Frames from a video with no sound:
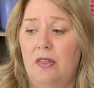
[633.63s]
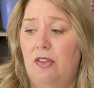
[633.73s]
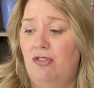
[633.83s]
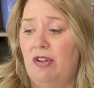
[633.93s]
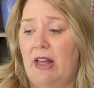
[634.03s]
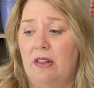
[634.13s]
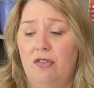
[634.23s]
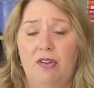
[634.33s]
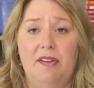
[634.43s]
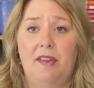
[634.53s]
the
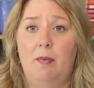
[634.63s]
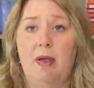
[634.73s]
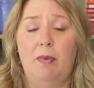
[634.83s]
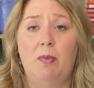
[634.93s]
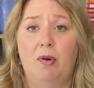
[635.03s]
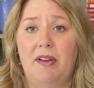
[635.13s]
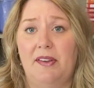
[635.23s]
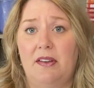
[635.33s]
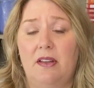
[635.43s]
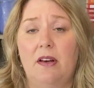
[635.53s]
challenges that may be
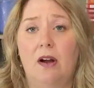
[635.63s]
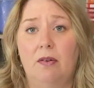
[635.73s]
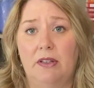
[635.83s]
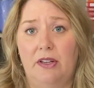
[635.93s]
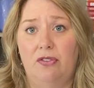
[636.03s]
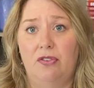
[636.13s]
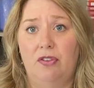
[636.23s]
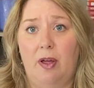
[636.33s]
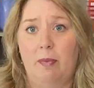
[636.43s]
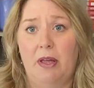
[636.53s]
present in our
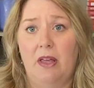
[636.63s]
relationship.